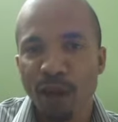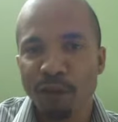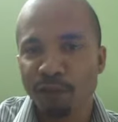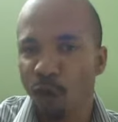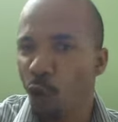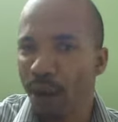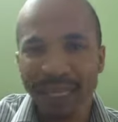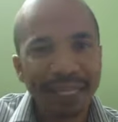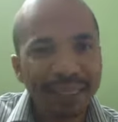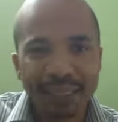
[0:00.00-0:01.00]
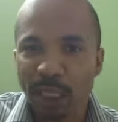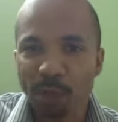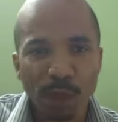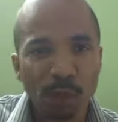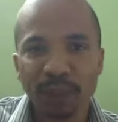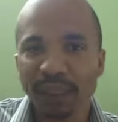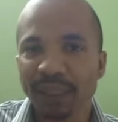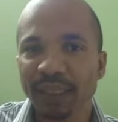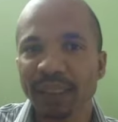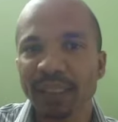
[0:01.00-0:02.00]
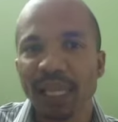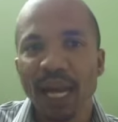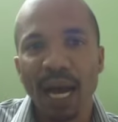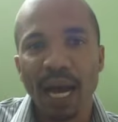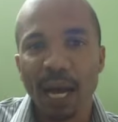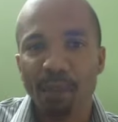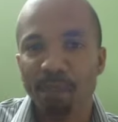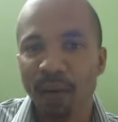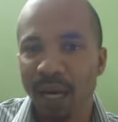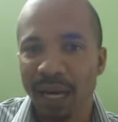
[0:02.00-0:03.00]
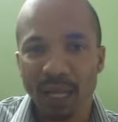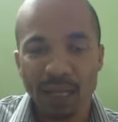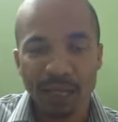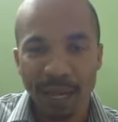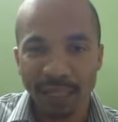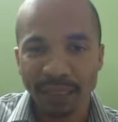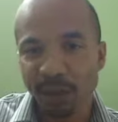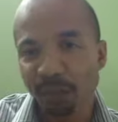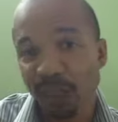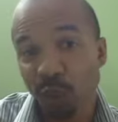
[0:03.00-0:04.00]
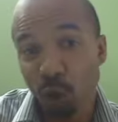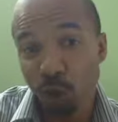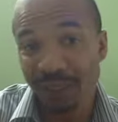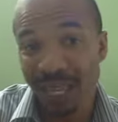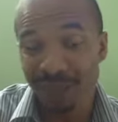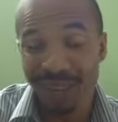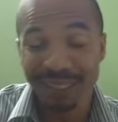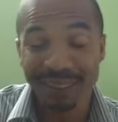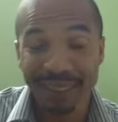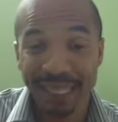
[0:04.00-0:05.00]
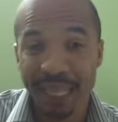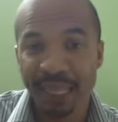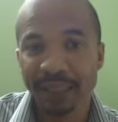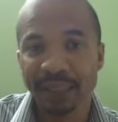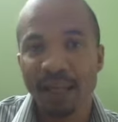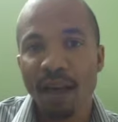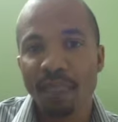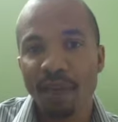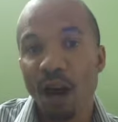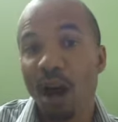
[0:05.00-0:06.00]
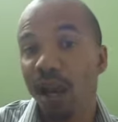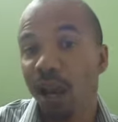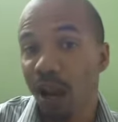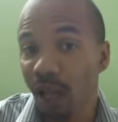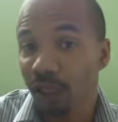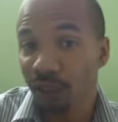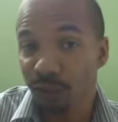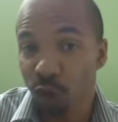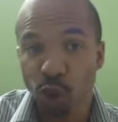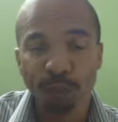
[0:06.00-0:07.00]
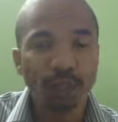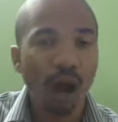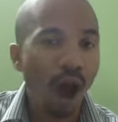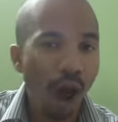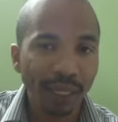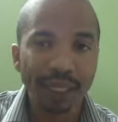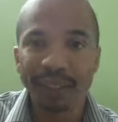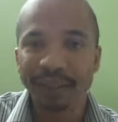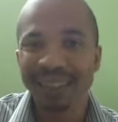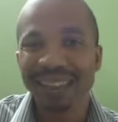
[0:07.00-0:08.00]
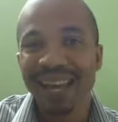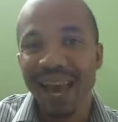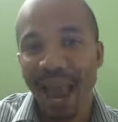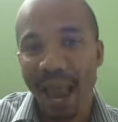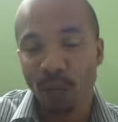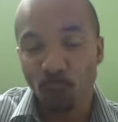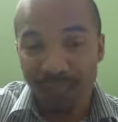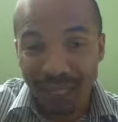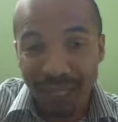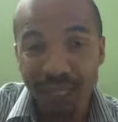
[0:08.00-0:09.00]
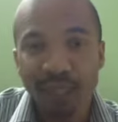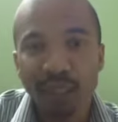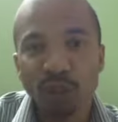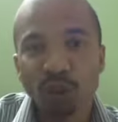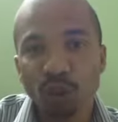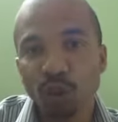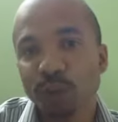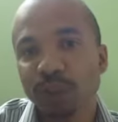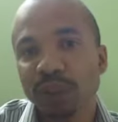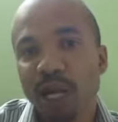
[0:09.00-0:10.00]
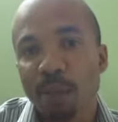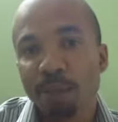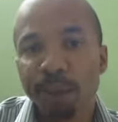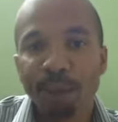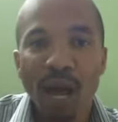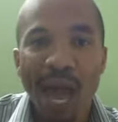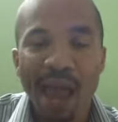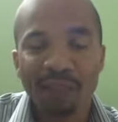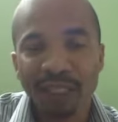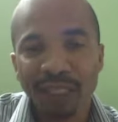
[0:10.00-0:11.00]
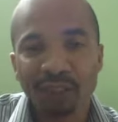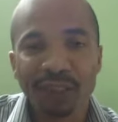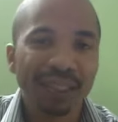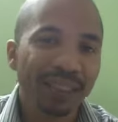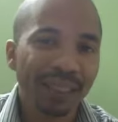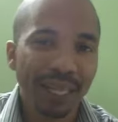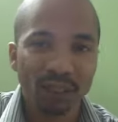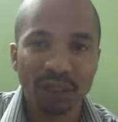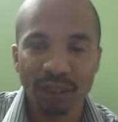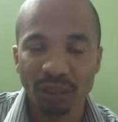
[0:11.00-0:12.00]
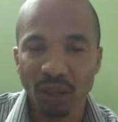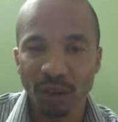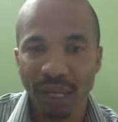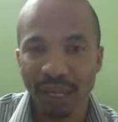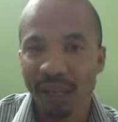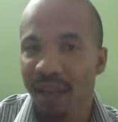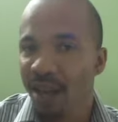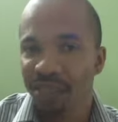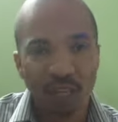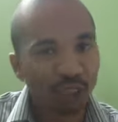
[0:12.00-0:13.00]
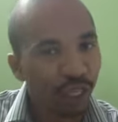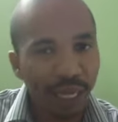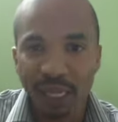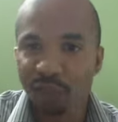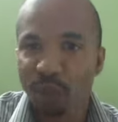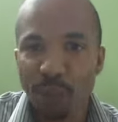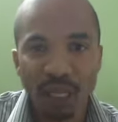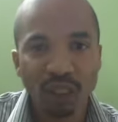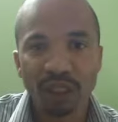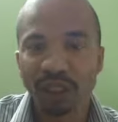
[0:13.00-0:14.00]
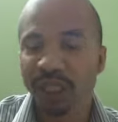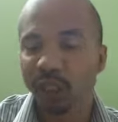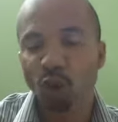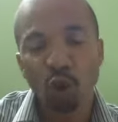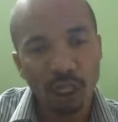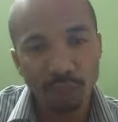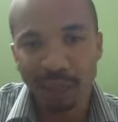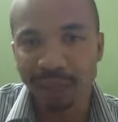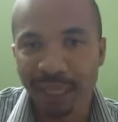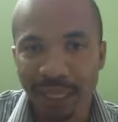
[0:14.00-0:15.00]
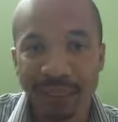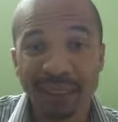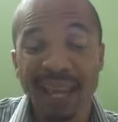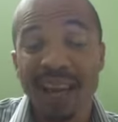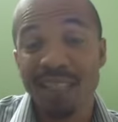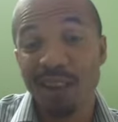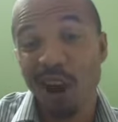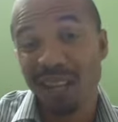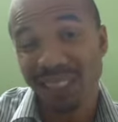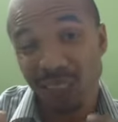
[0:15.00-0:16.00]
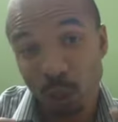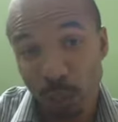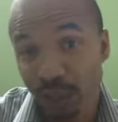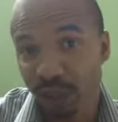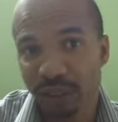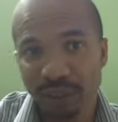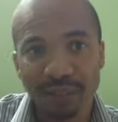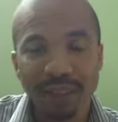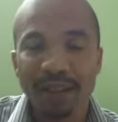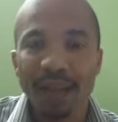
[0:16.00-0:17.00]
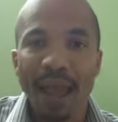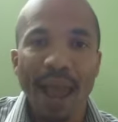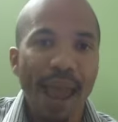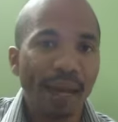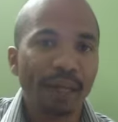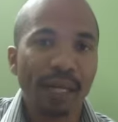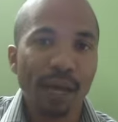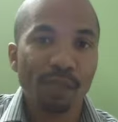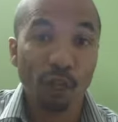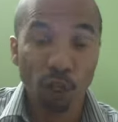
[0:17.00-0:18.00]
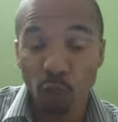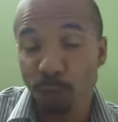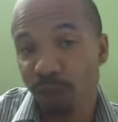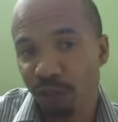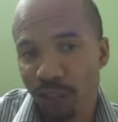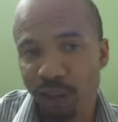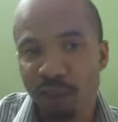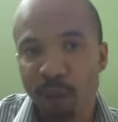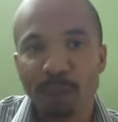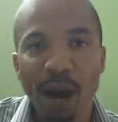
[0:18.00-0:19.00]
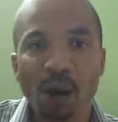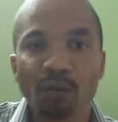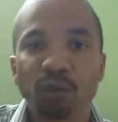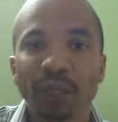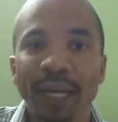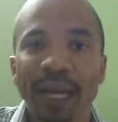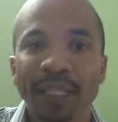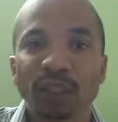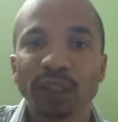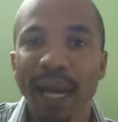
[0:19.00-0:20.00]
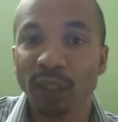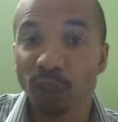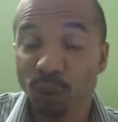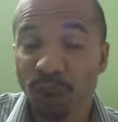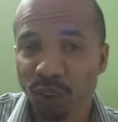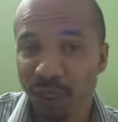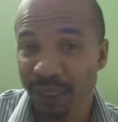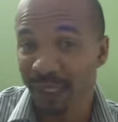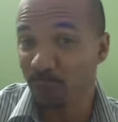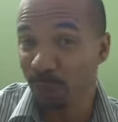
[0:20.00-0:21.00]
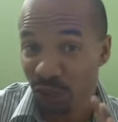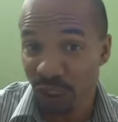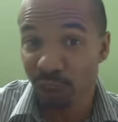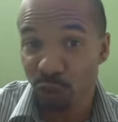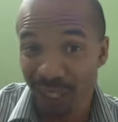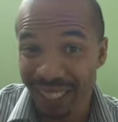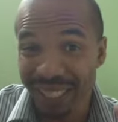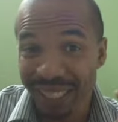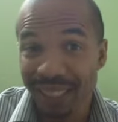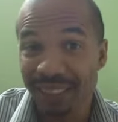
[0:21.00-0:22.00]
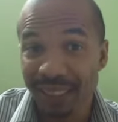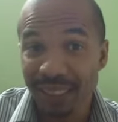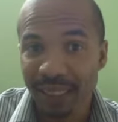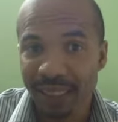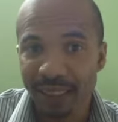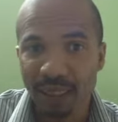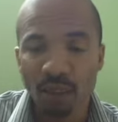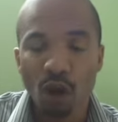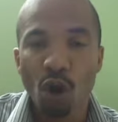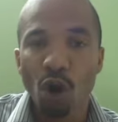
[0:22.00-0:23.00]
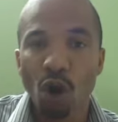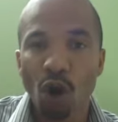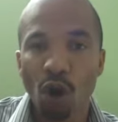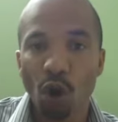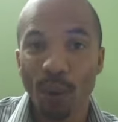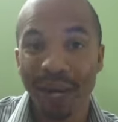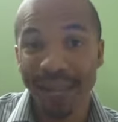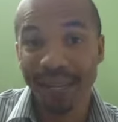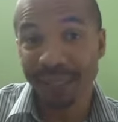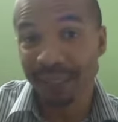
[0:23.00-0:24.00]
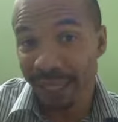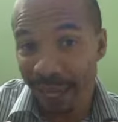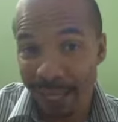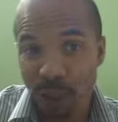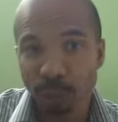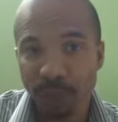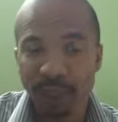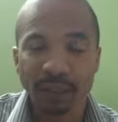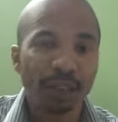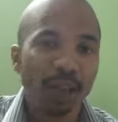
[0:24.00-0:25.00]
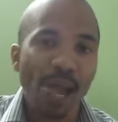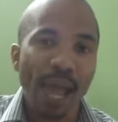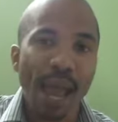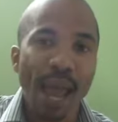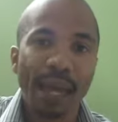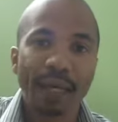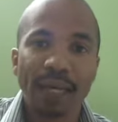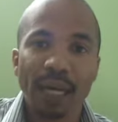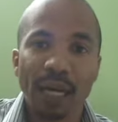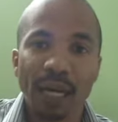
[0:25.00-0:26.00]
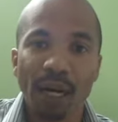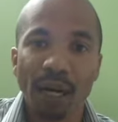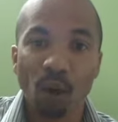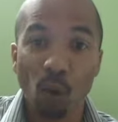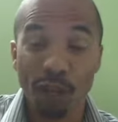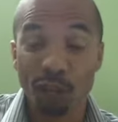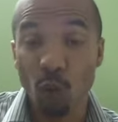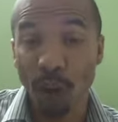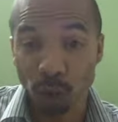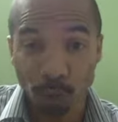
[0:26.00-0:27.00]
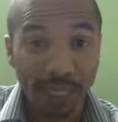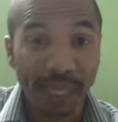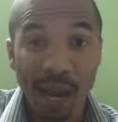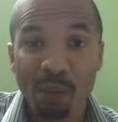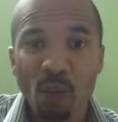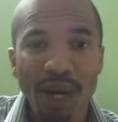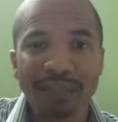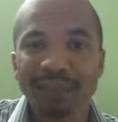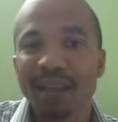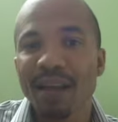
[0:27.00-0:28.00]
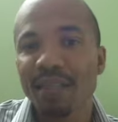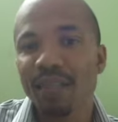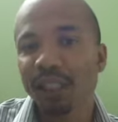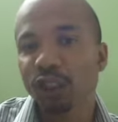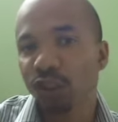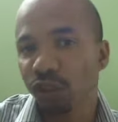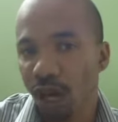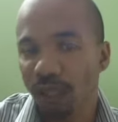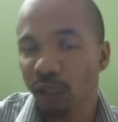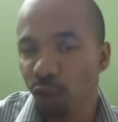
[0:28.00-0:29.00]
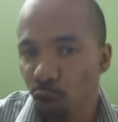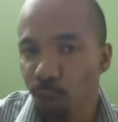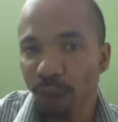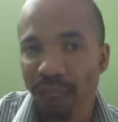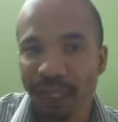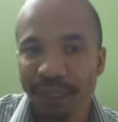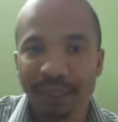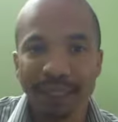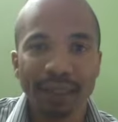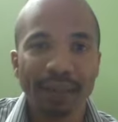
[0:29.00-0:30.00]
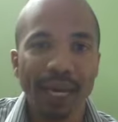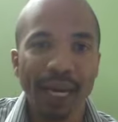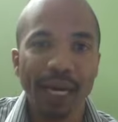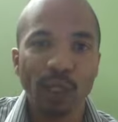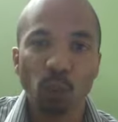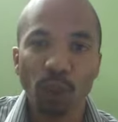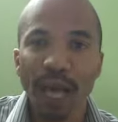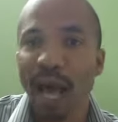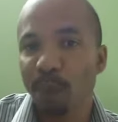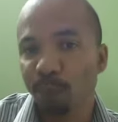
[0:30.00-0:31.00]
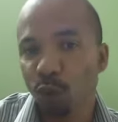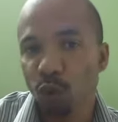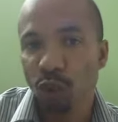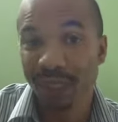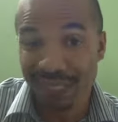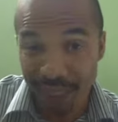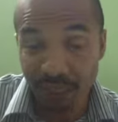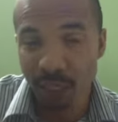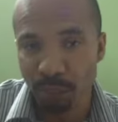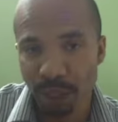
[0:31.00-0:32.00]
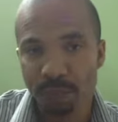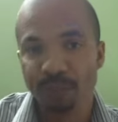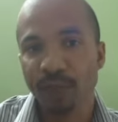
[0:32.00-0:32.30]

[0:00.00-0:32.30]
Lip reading: for industry purposes. They're establishing groups around ideas. There are lots of groups on LinkedIn, and within those groups people are having different discussions. Okay, they are sharing information, they're talking about things, they're asking questions, and the groups are very, very powerful. And I do suggest, especially if you're an industry leader or an industry expert, and or if you want to become one, then start a group on LinkedIn. It will help you considerably.